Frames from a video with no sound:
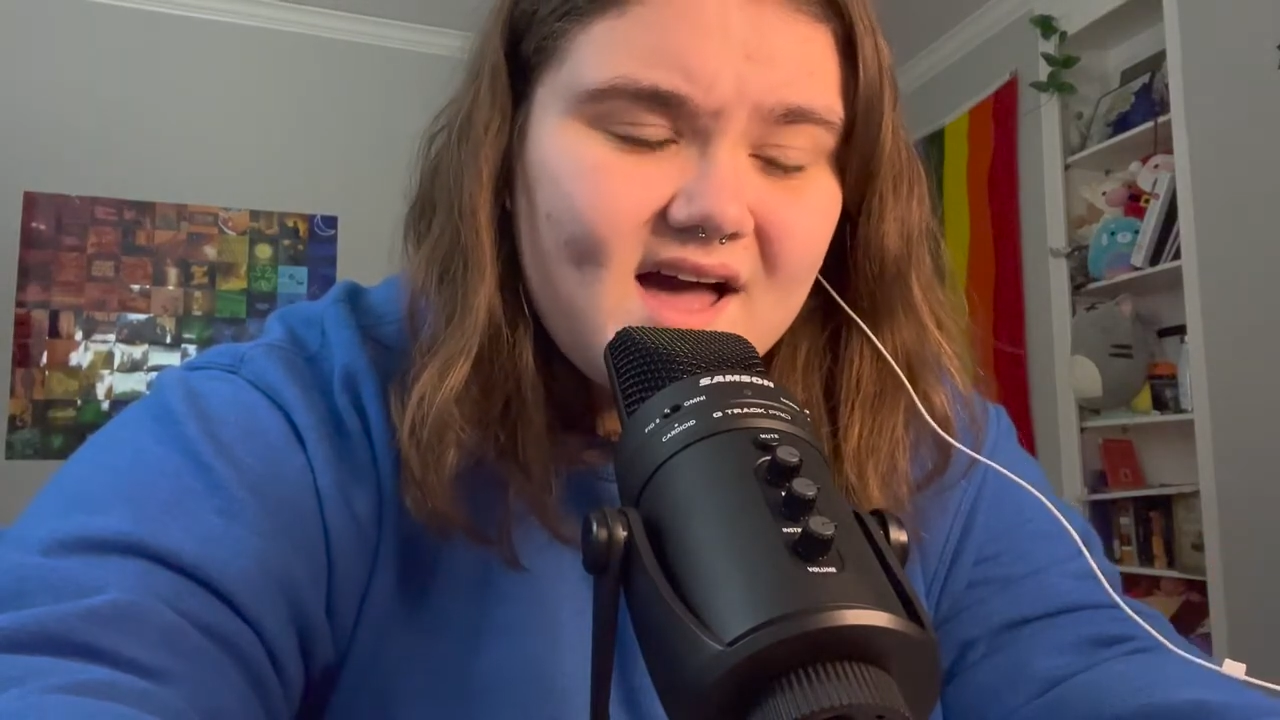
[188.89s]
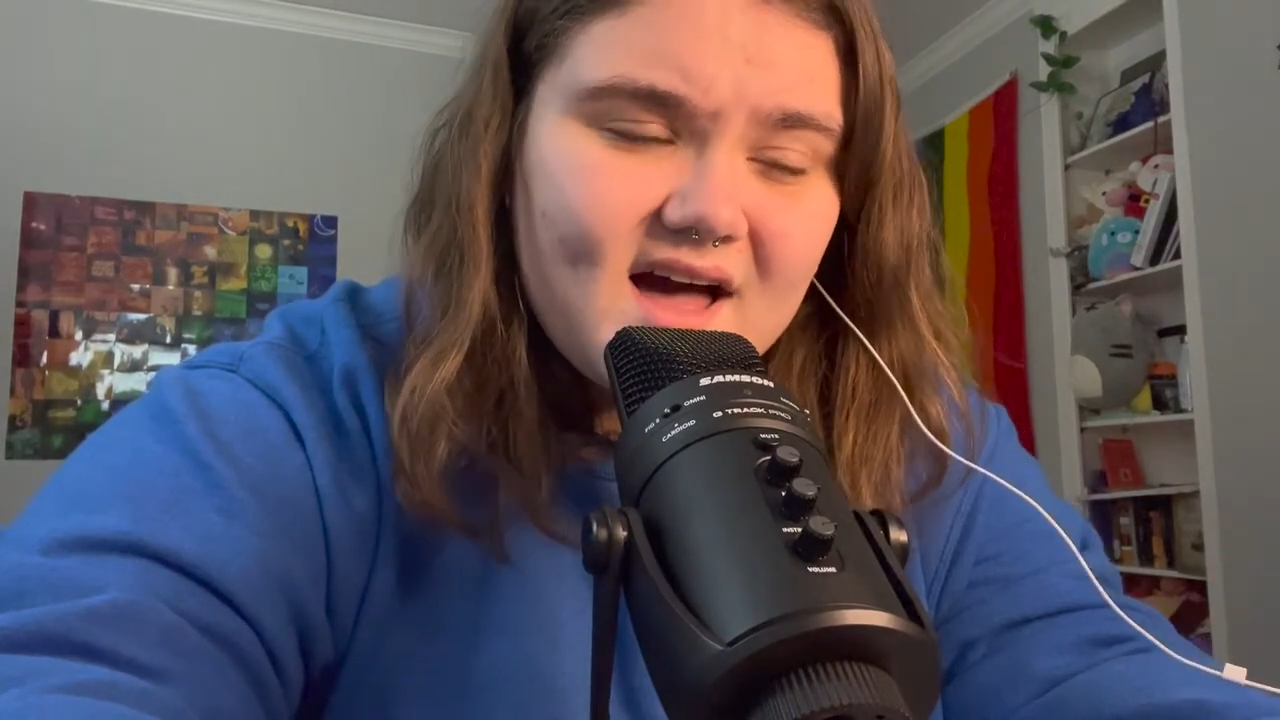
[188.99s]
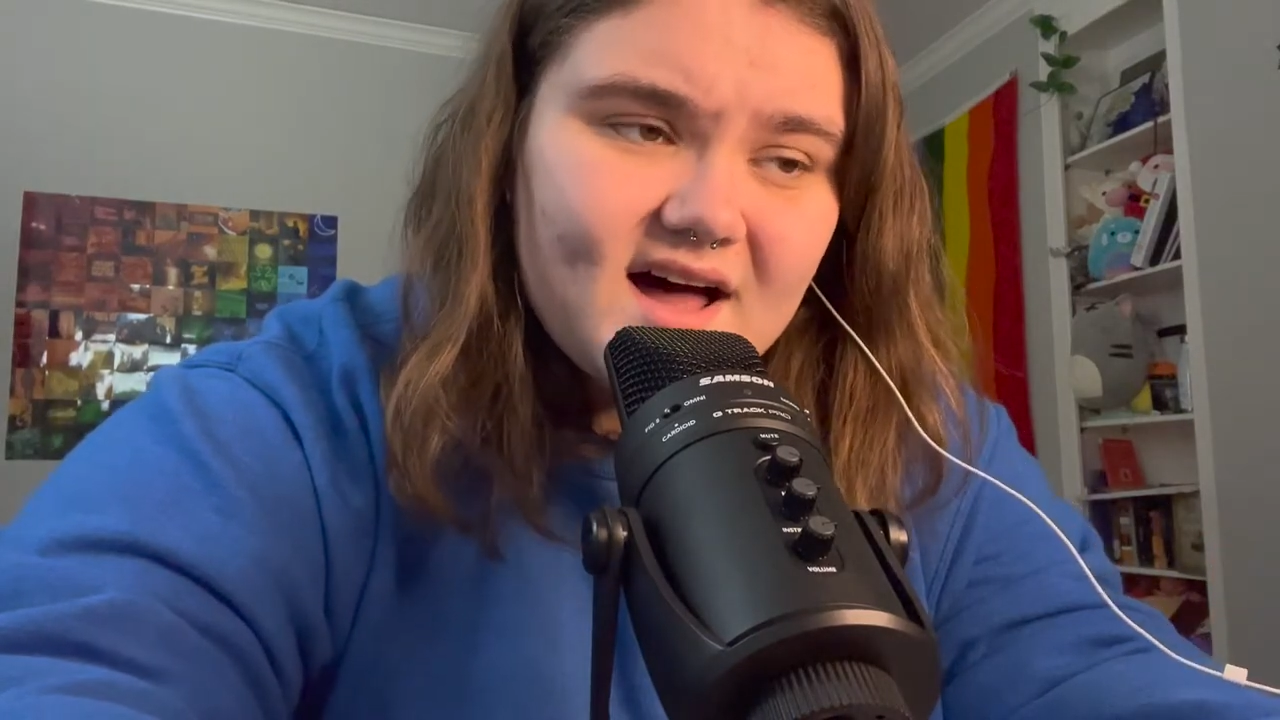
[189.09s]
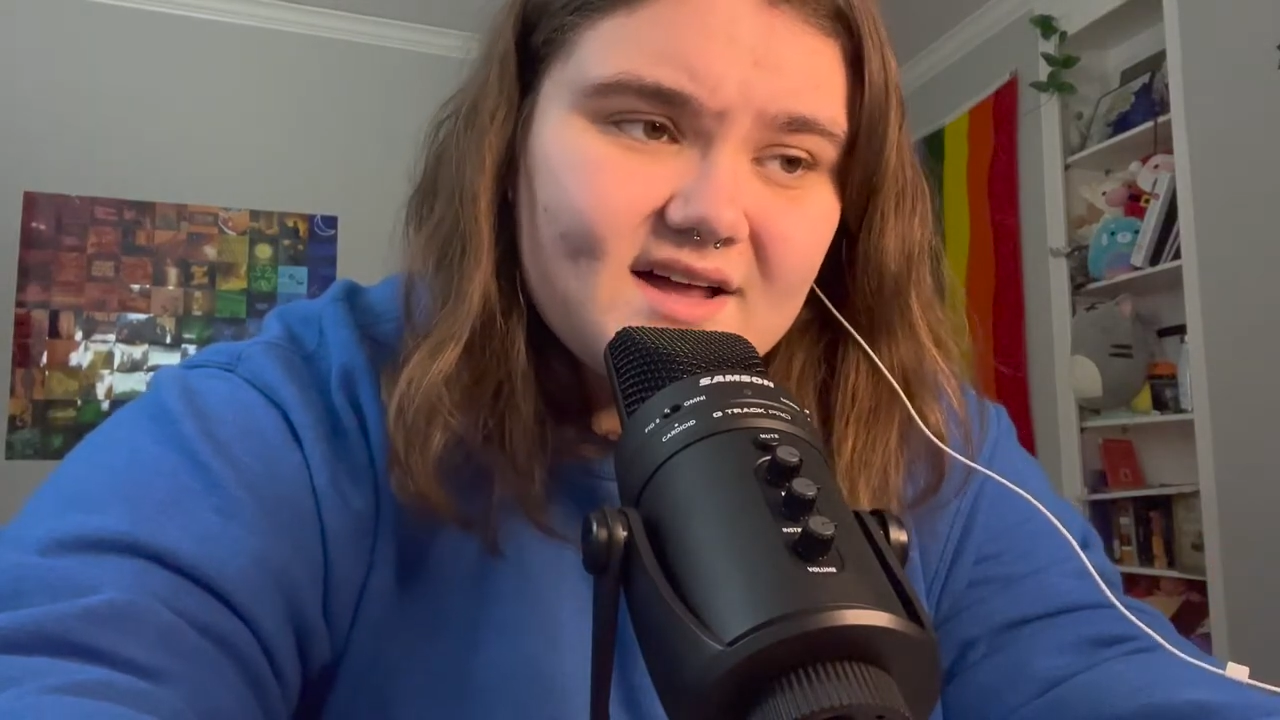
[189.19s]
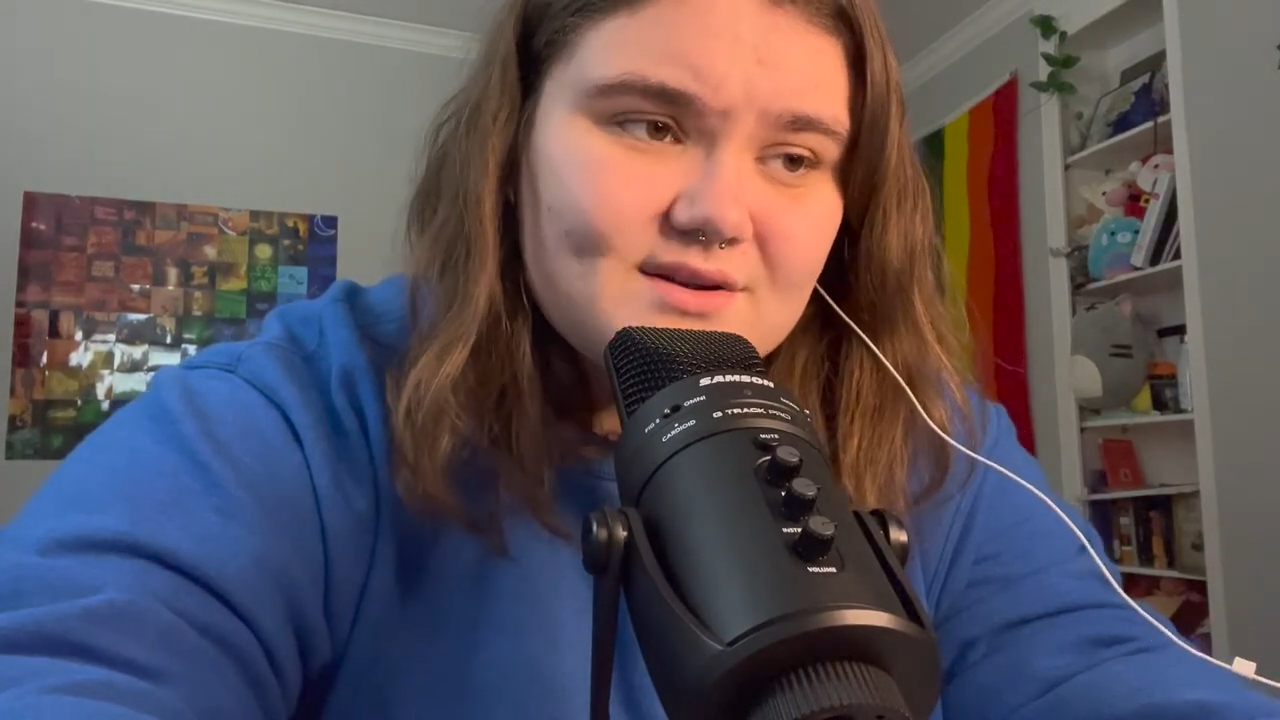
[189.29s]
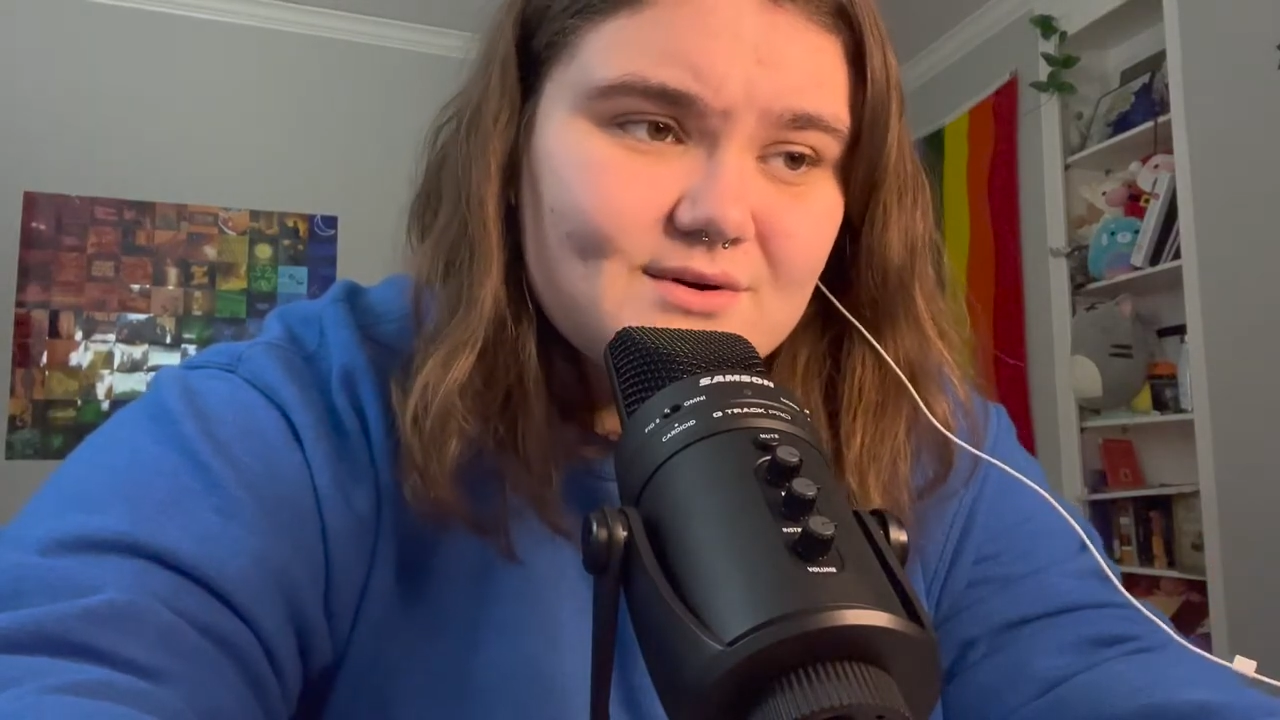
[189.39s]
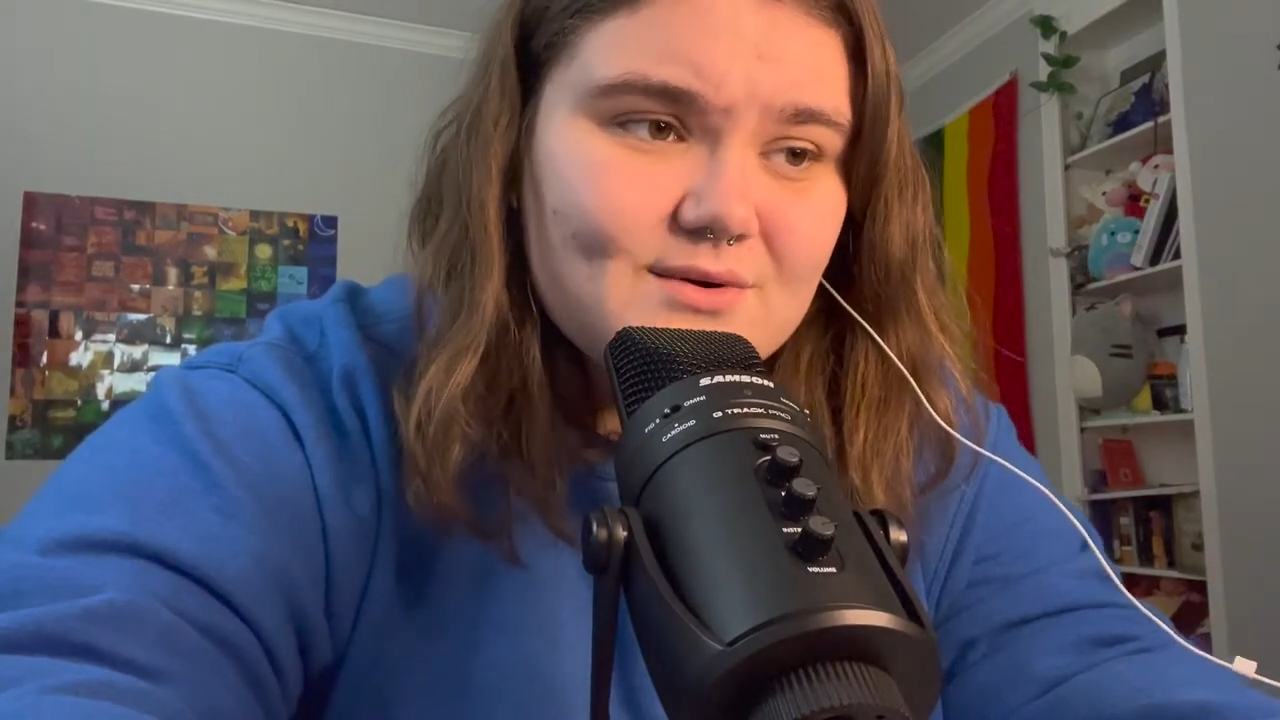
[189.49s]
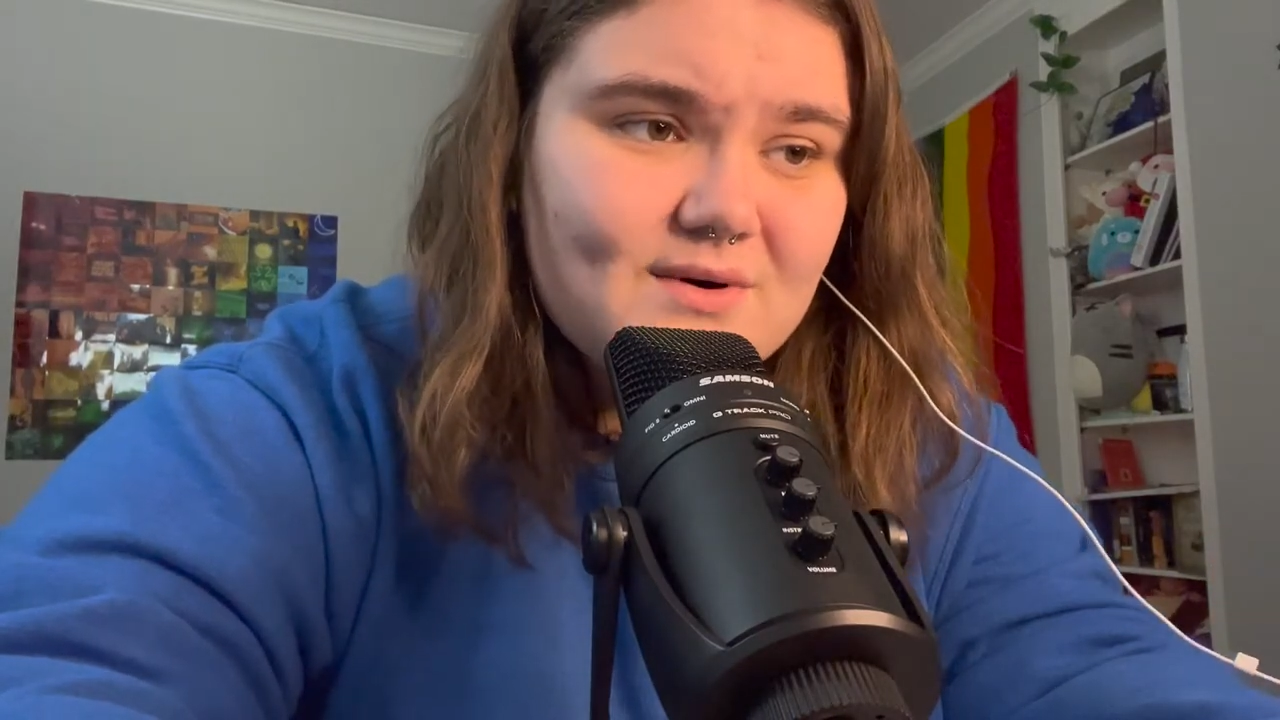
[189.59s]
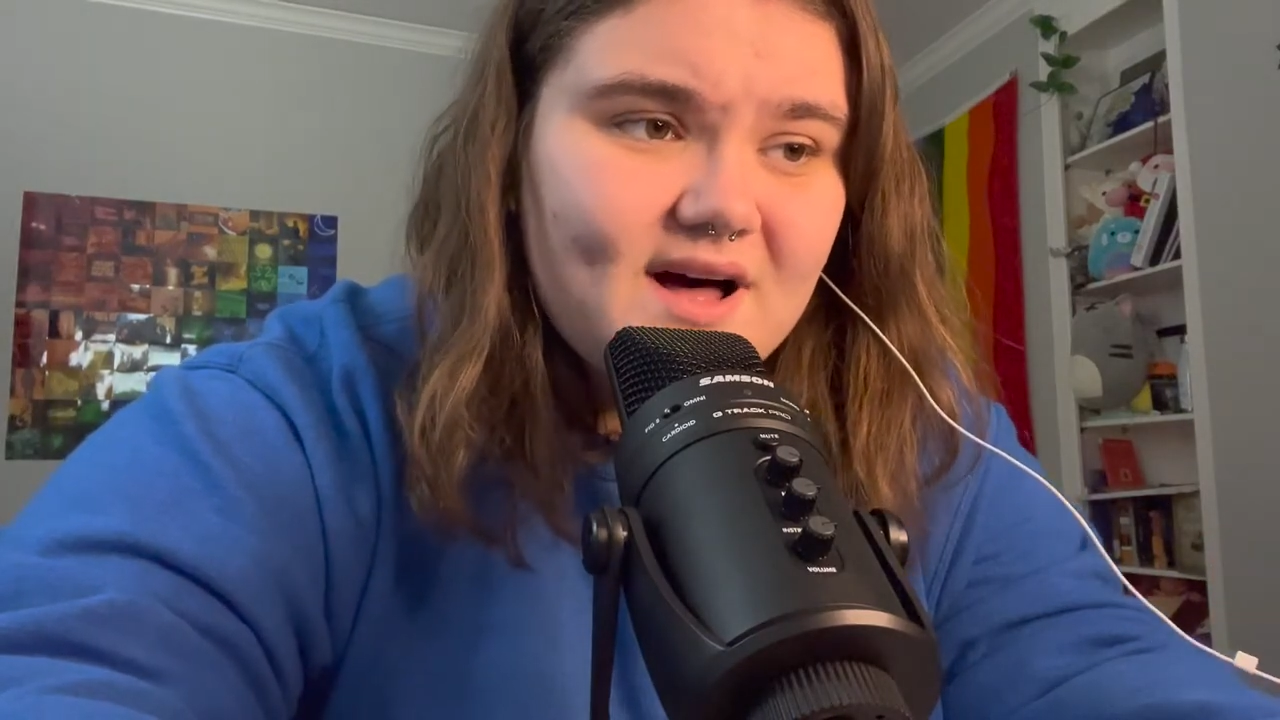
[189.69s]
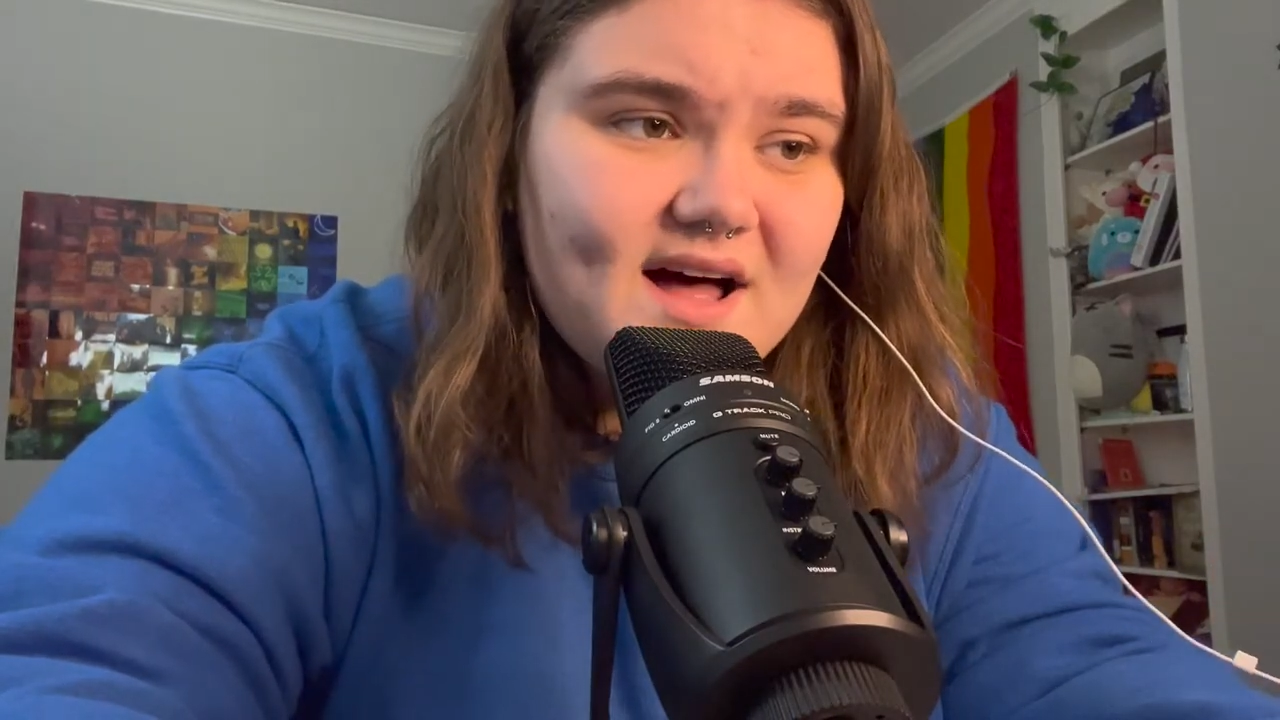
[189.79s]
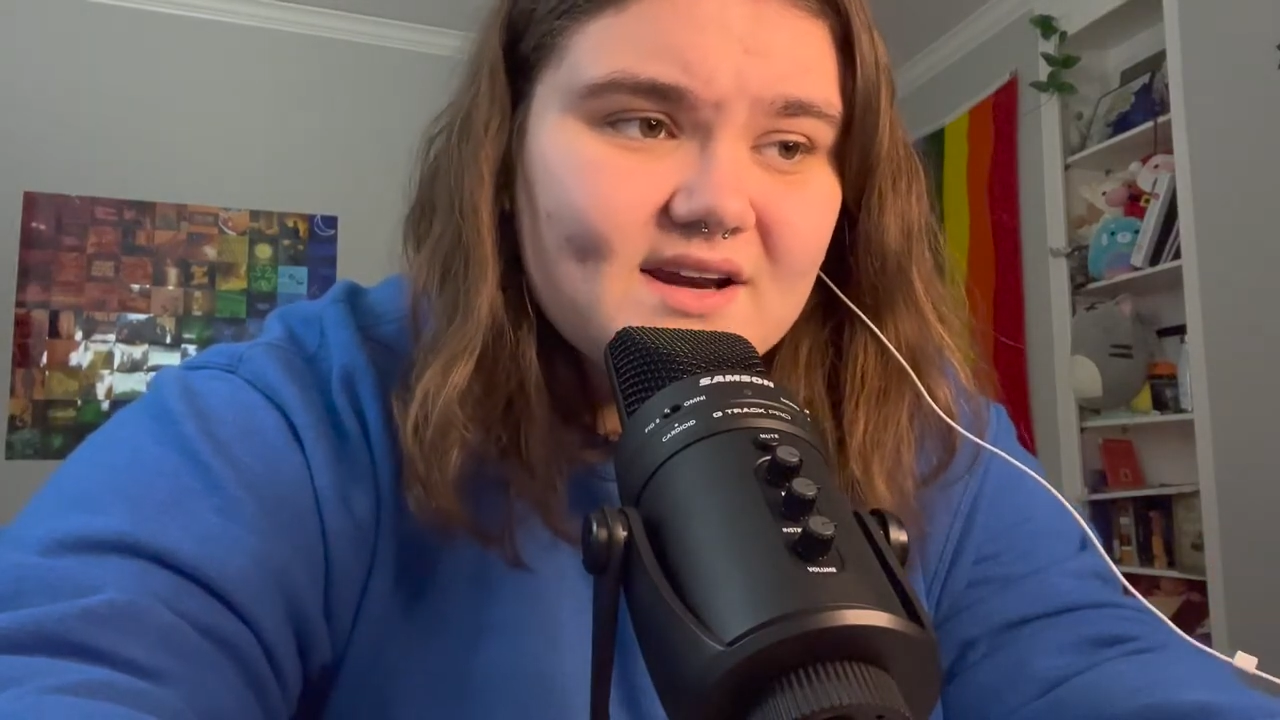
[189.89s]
I knew I'd